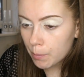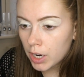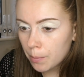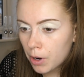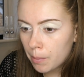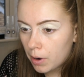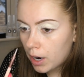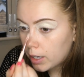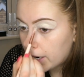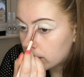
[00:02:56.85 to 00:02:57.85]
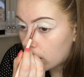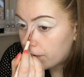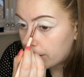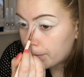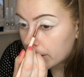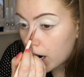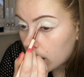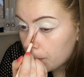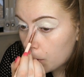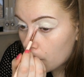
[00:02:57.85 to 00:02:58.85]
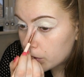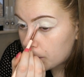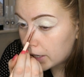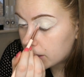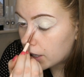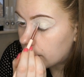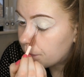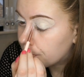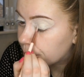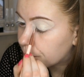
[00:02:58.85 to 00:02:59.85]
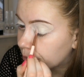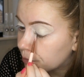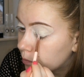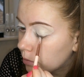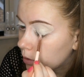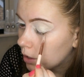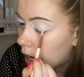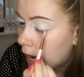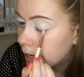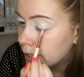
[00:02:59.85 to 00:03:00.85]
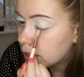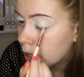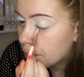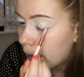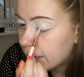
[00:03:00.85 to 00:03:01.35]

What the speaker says: When I prime my eyelids, I find my colour pops better, and it's like